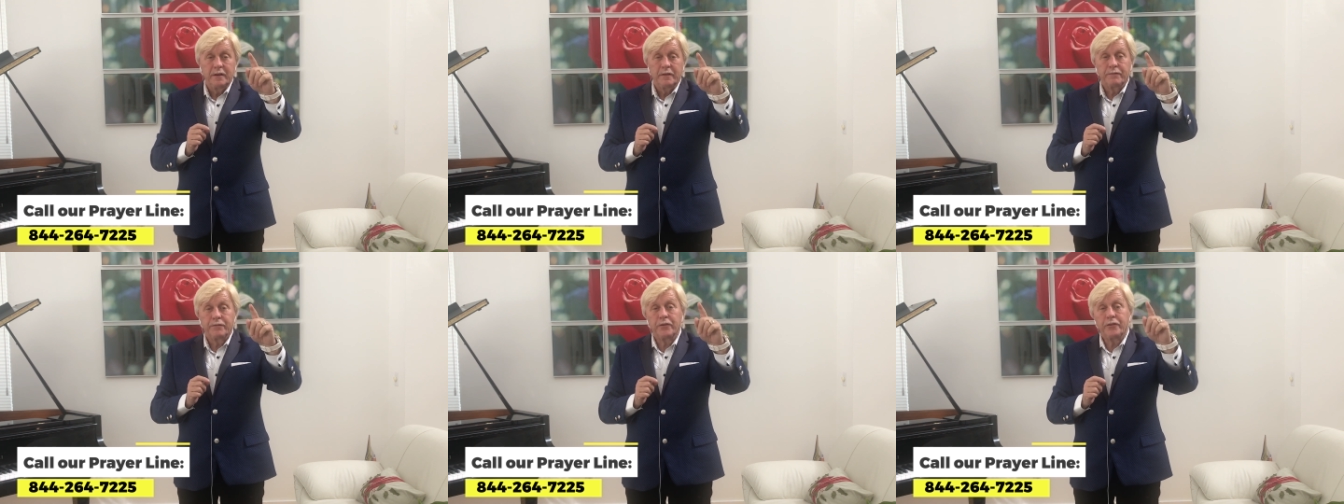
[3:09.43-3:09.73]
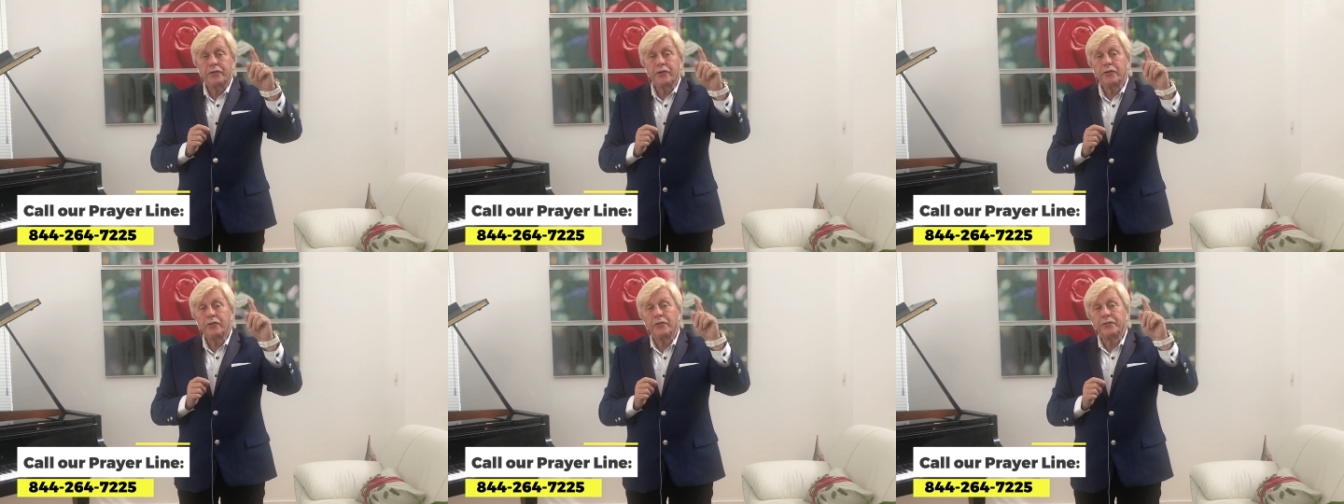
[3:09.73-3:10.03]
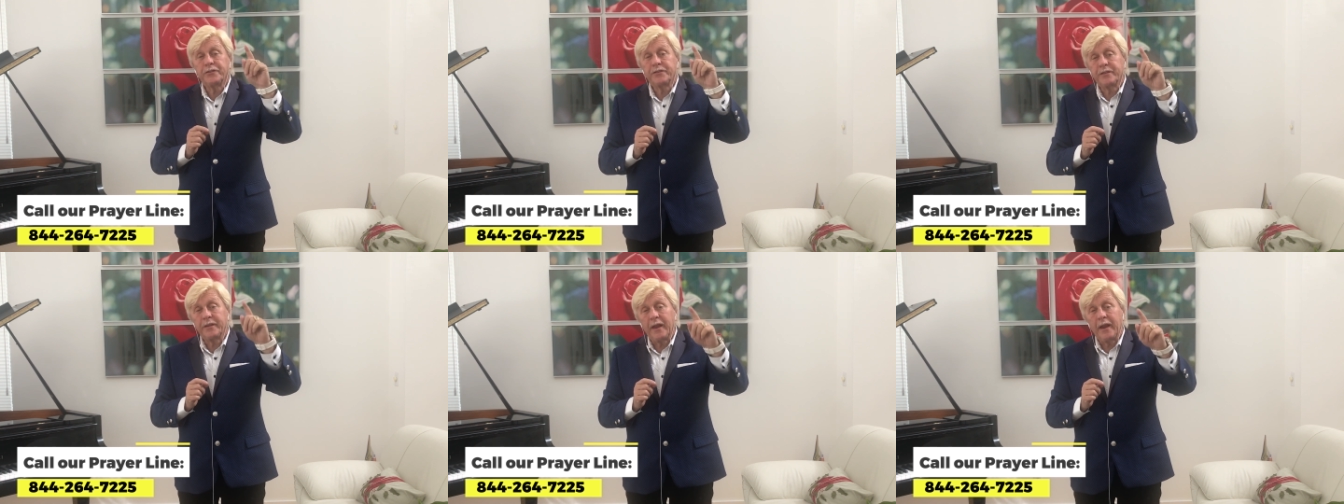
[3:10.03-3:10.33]
For you
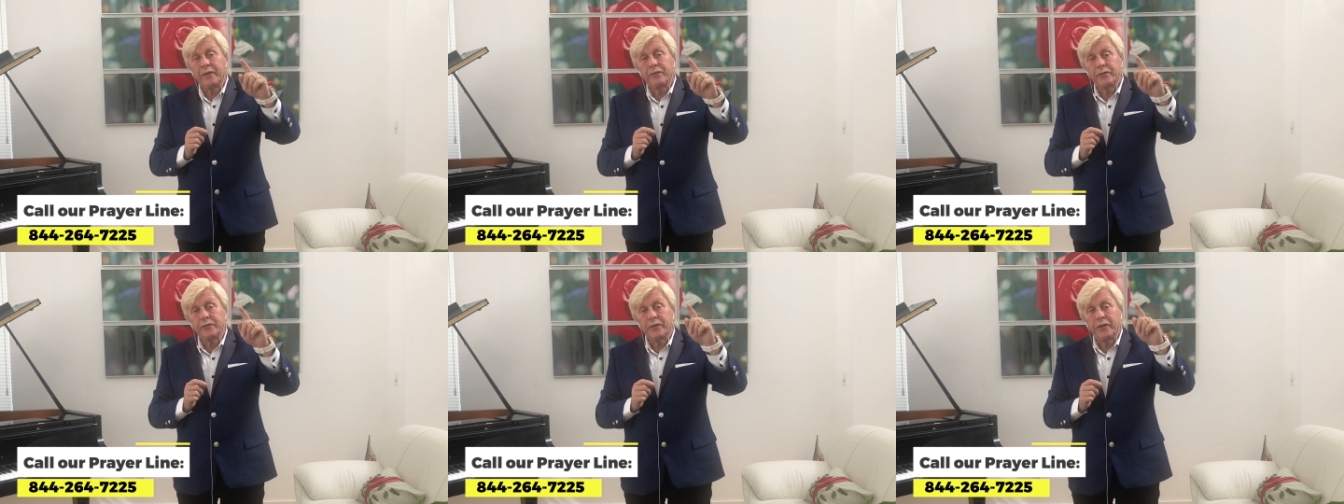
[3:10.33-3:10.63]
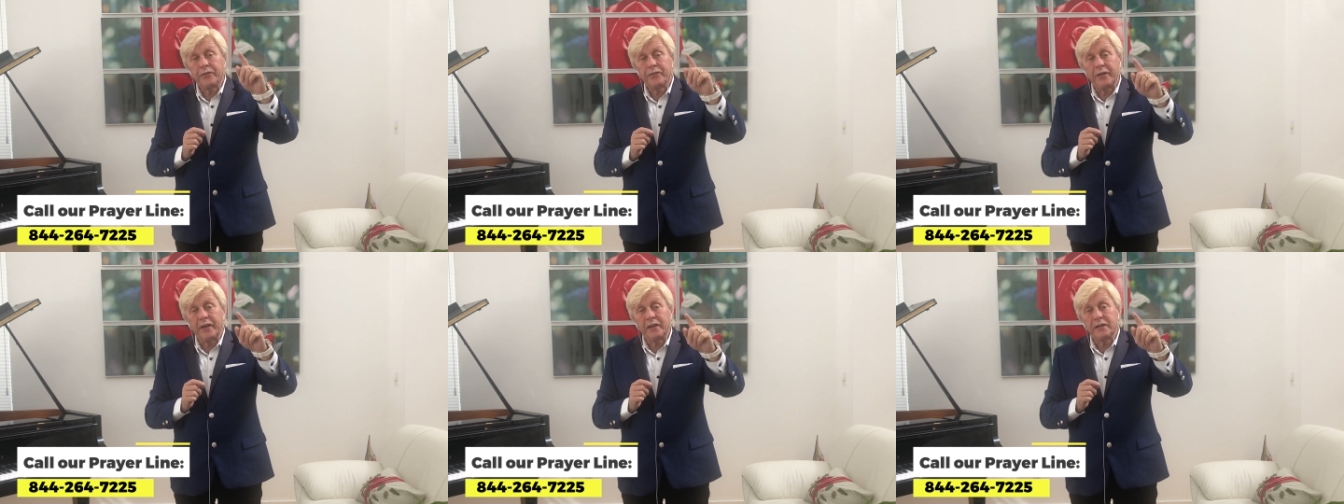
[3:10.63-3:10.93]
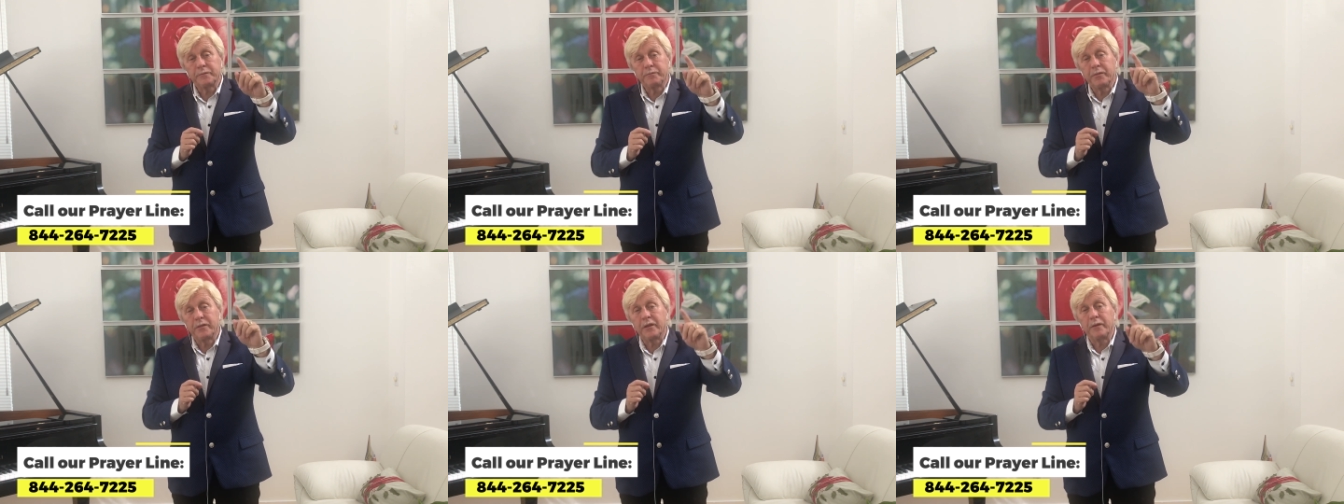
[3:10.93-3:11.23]
don't savor the
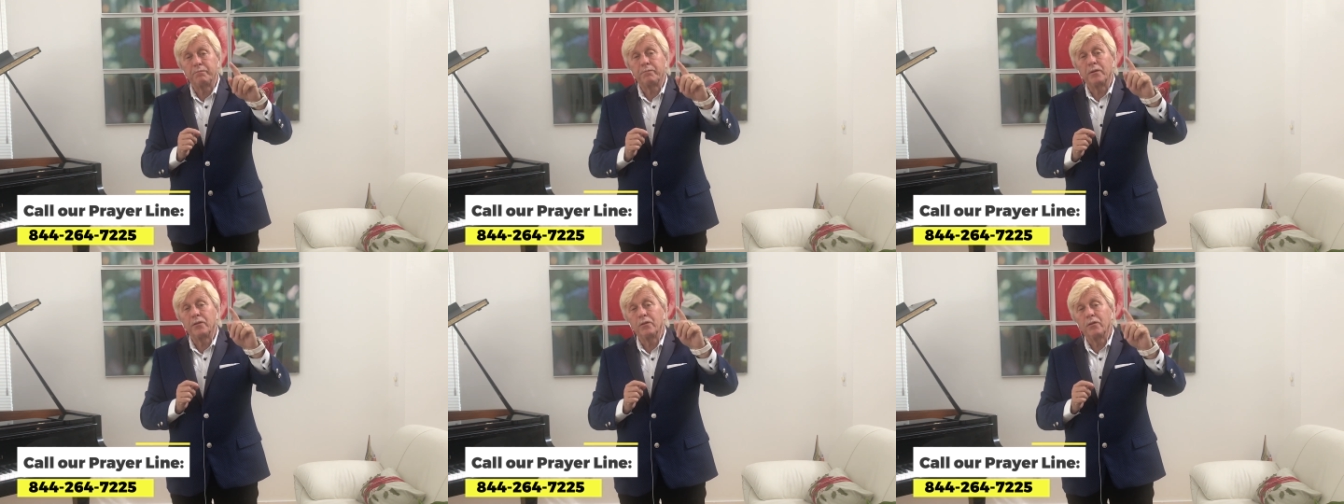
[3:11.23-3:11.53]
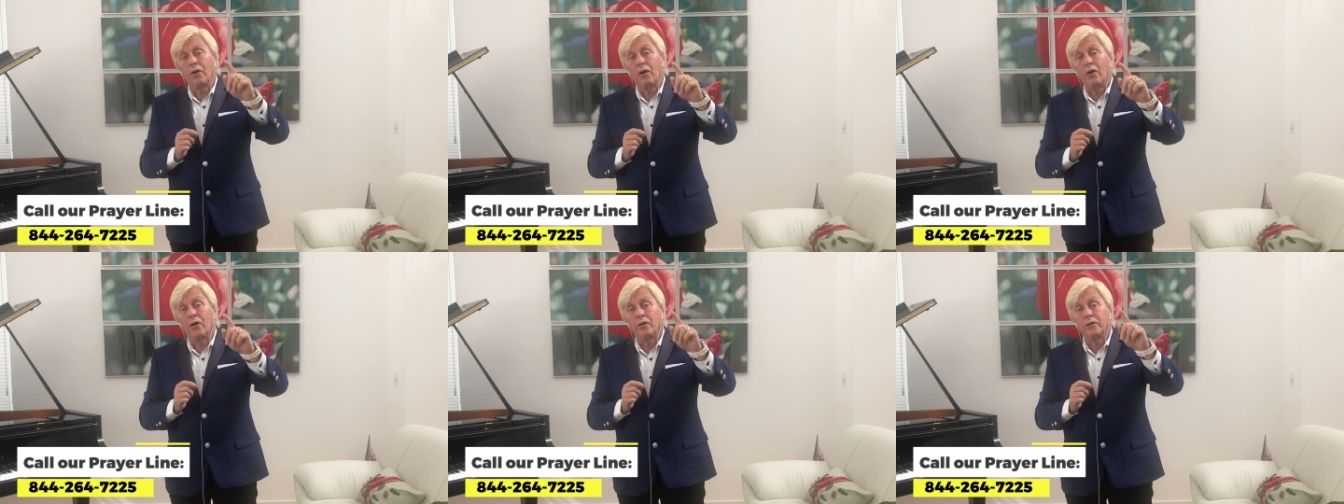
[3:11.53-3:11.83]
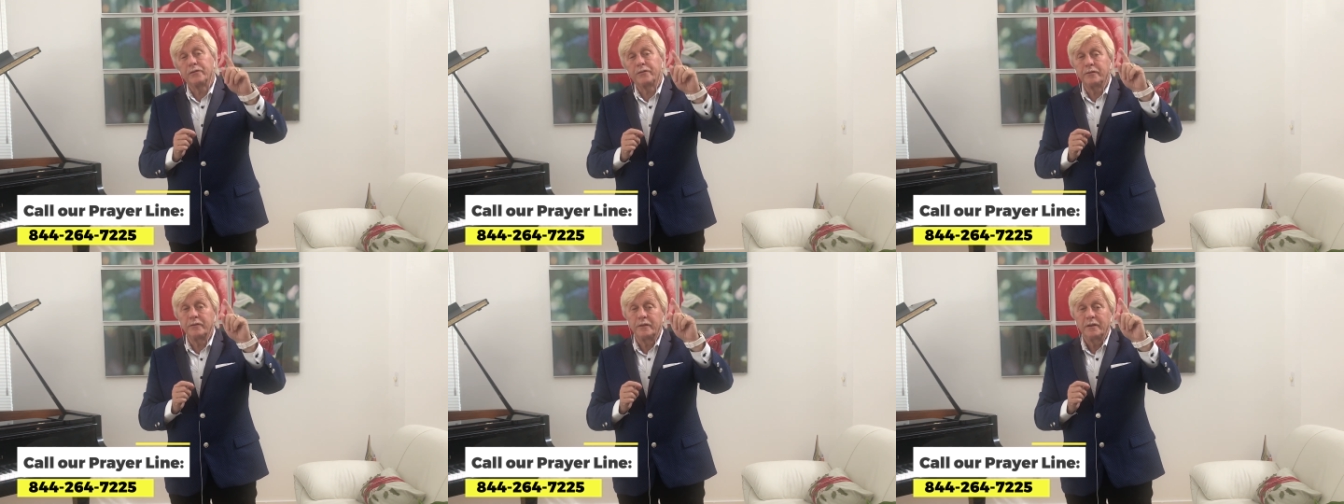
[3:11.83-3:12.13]
things that
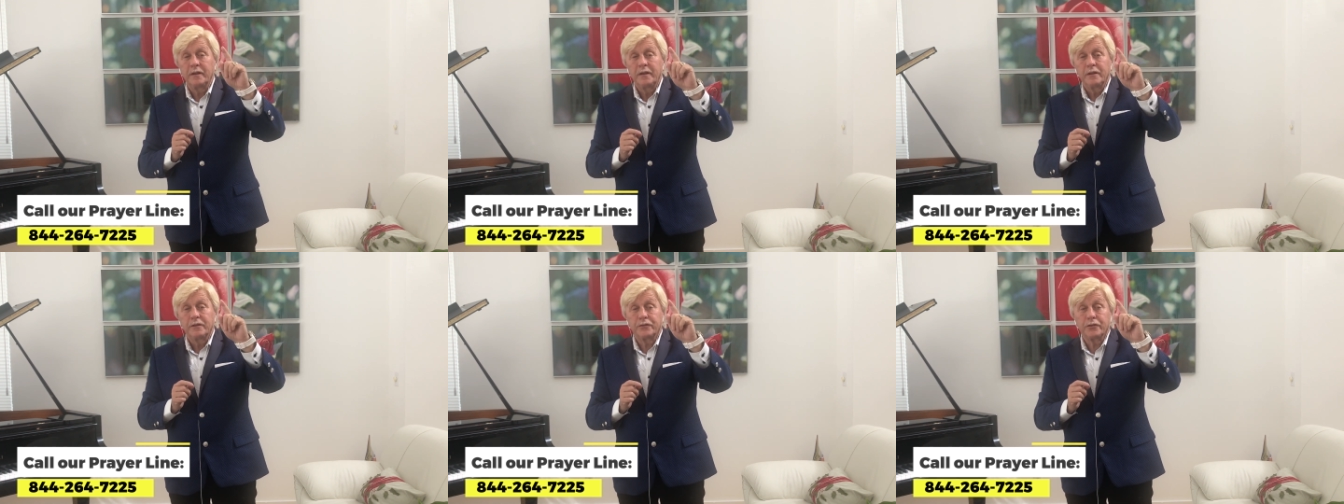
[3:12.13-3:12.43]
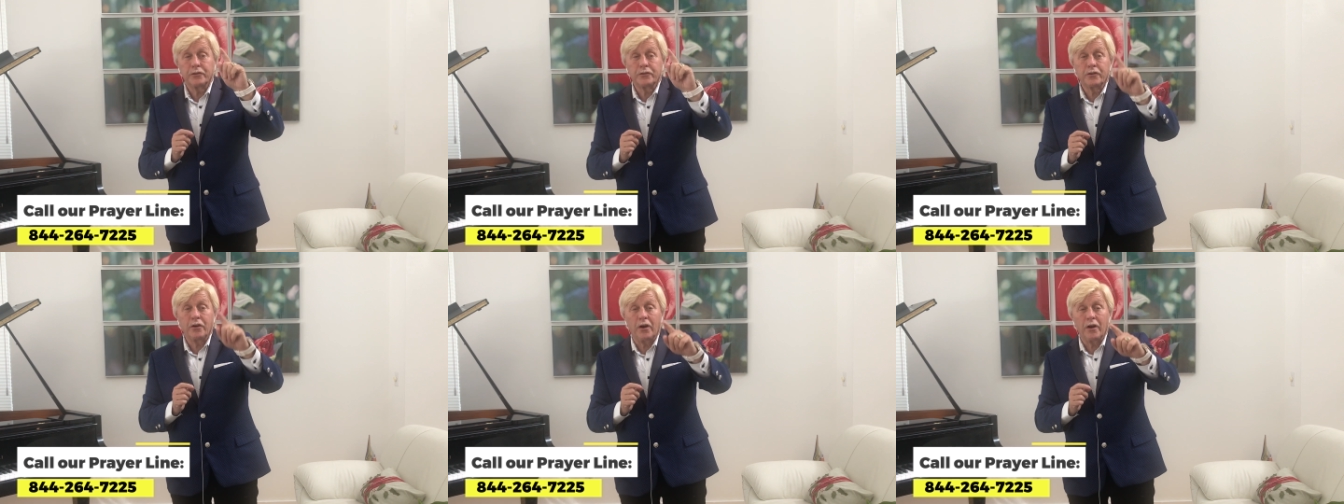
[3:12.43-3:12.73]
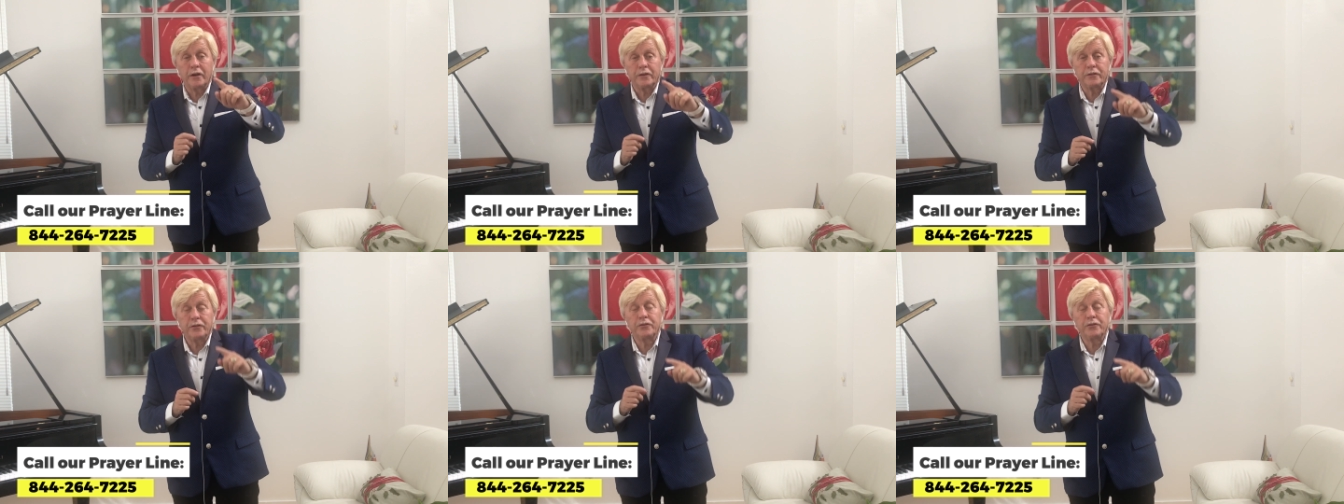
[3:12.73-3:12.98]
belong to God.